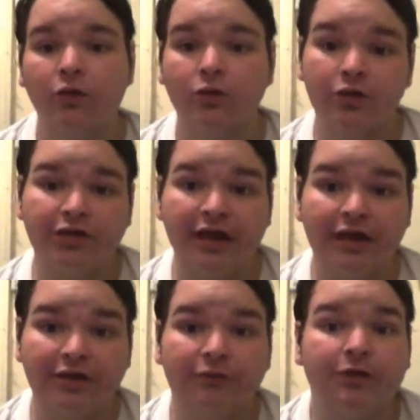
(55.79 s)
Lord
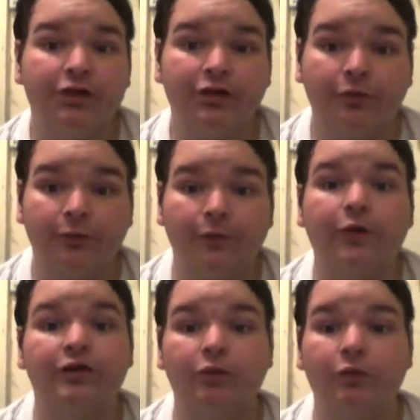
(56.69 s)
Zedd's original
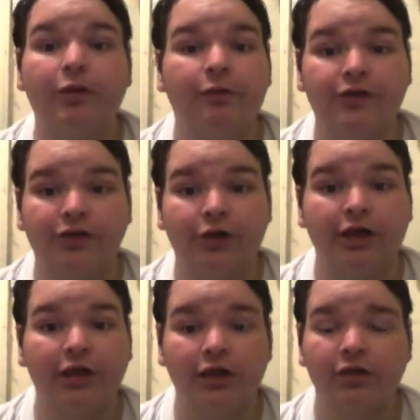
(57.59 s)
voice will be
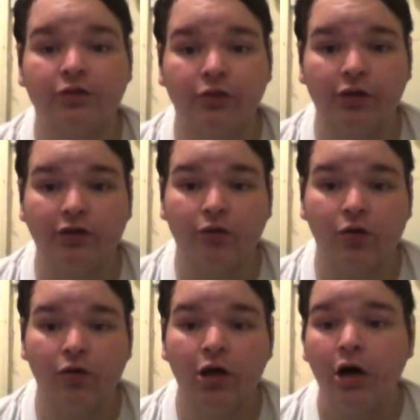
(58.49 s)
returning to this
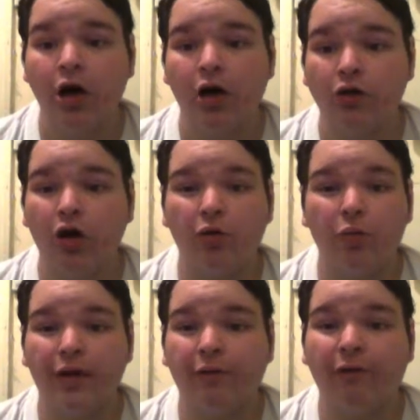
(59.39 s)
role along
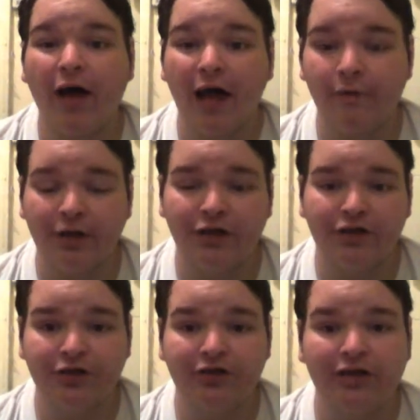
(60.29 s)
with five
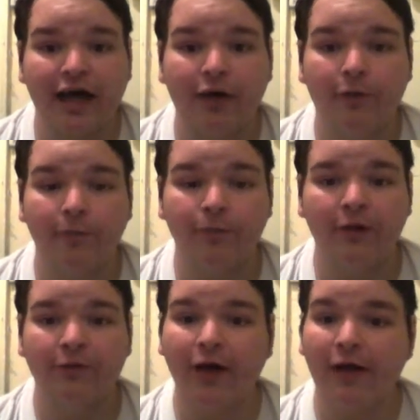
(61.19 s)
Rangers. Now,
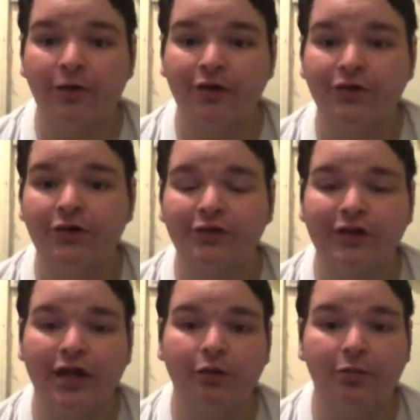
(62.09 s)
five Rangers,
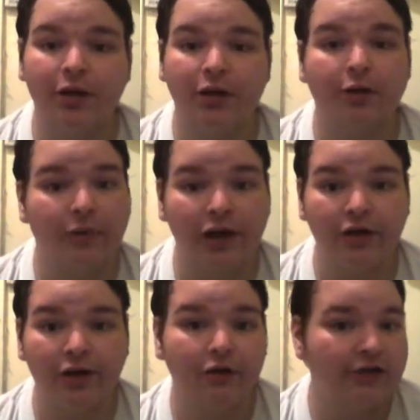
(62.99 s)
they will be three
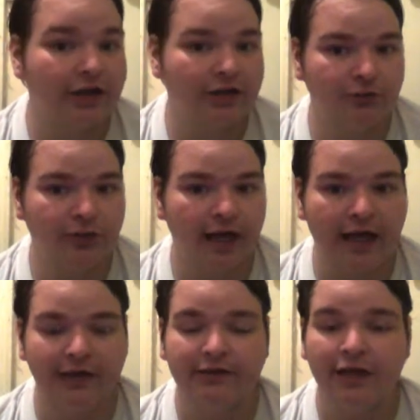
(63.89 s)
girls two
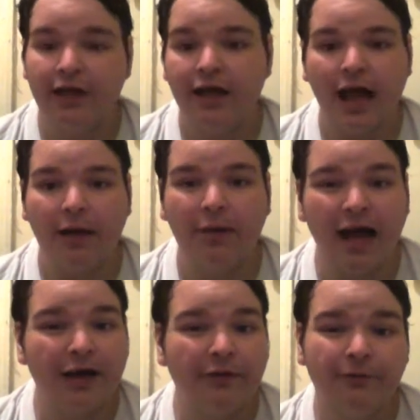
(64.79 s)
guys. I'm
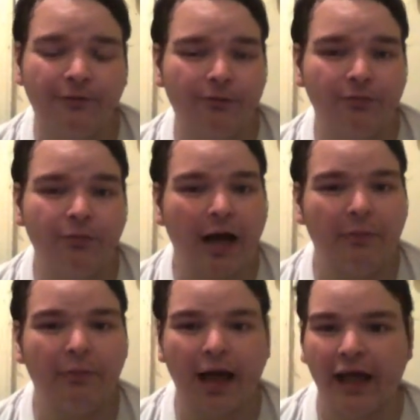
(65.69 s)
kind of
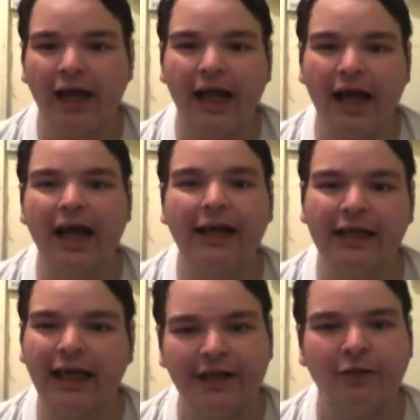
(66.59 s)
I'm I kind of
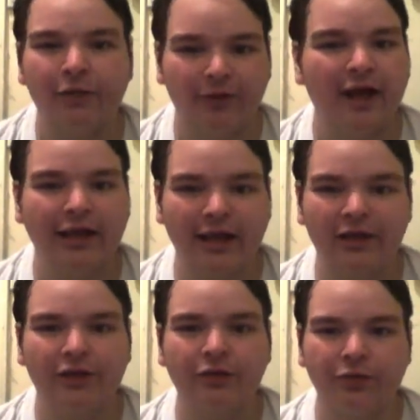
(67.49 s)
like the fact
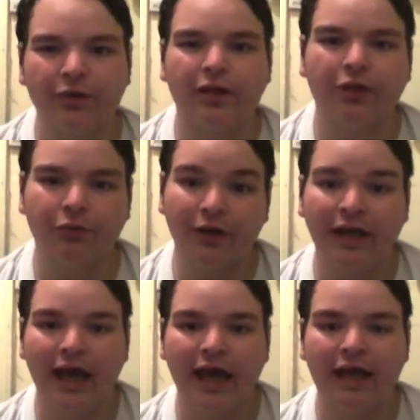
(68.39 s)
that they're doing three
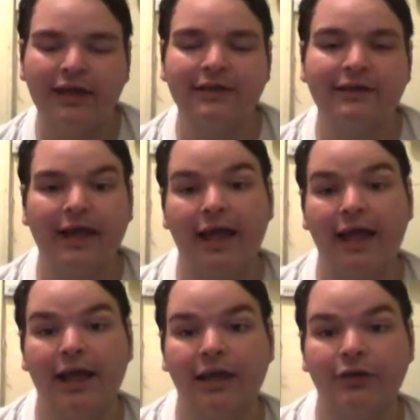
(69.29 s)
guys
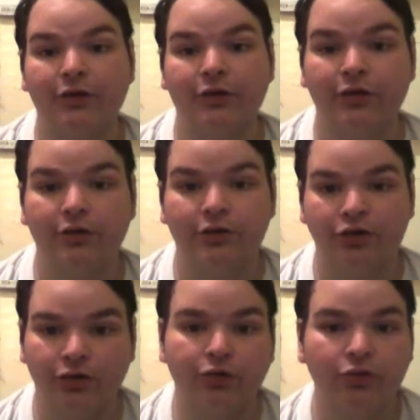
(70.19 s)
and
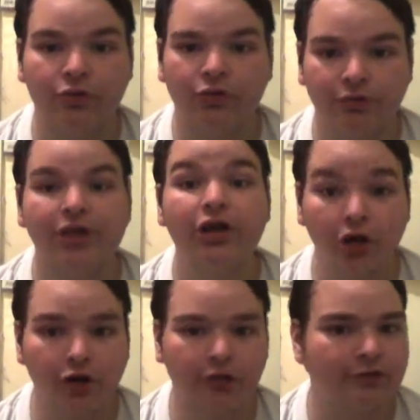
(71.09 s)
two three
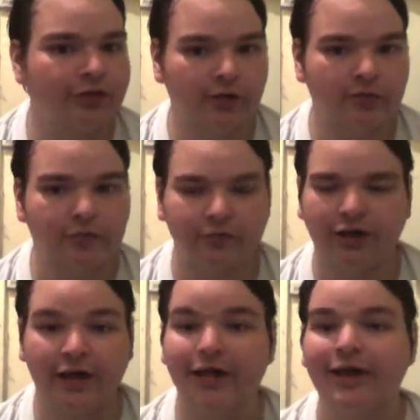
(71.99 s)
girls. Oh,
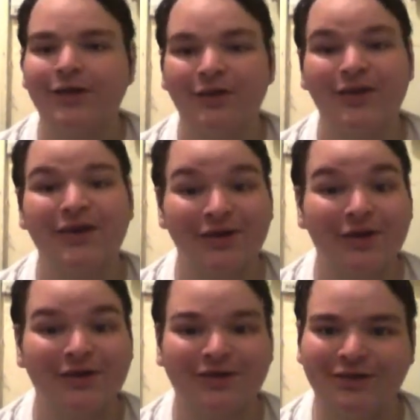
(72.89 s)
sorry, three
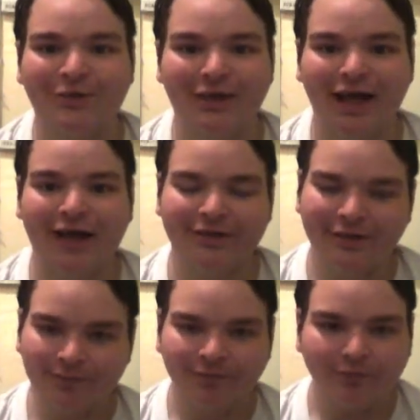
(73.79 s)
girls and two guys
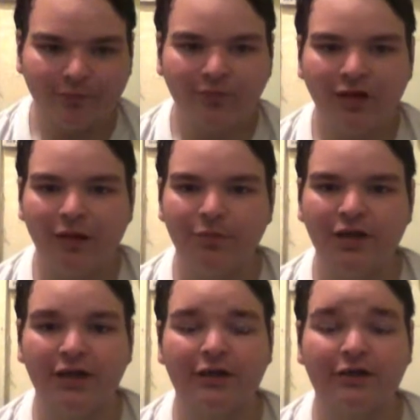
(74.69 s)

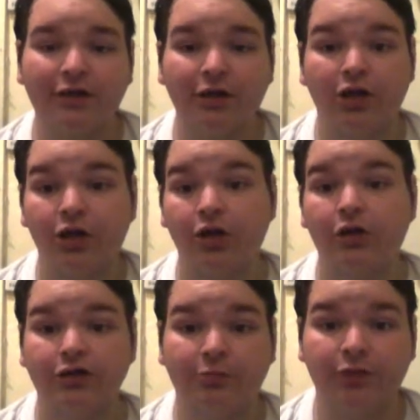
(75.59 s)
because the
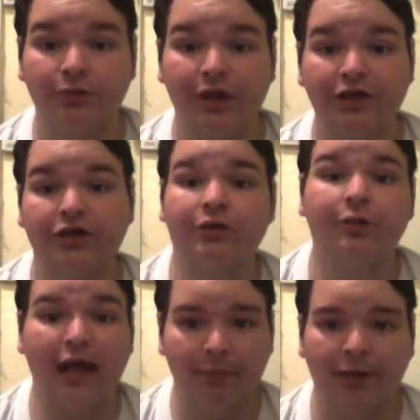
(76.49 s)
girl is a Blue Ranger and
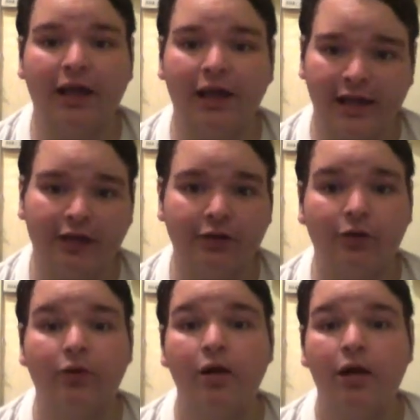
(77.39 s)
we got pink,
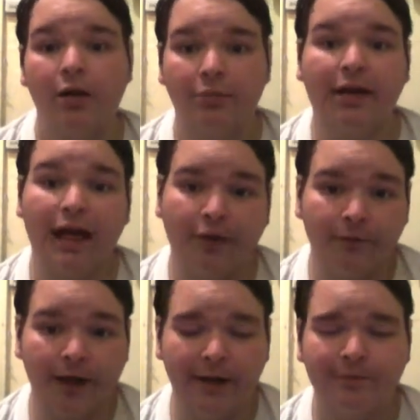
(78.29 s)
yellow, black, and
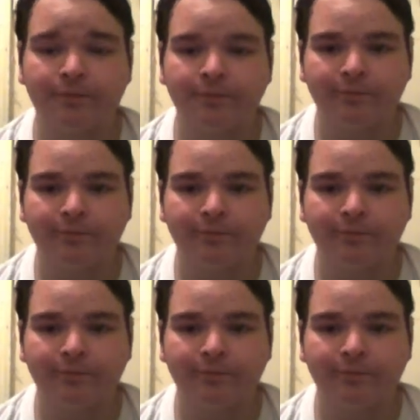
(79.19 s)
red.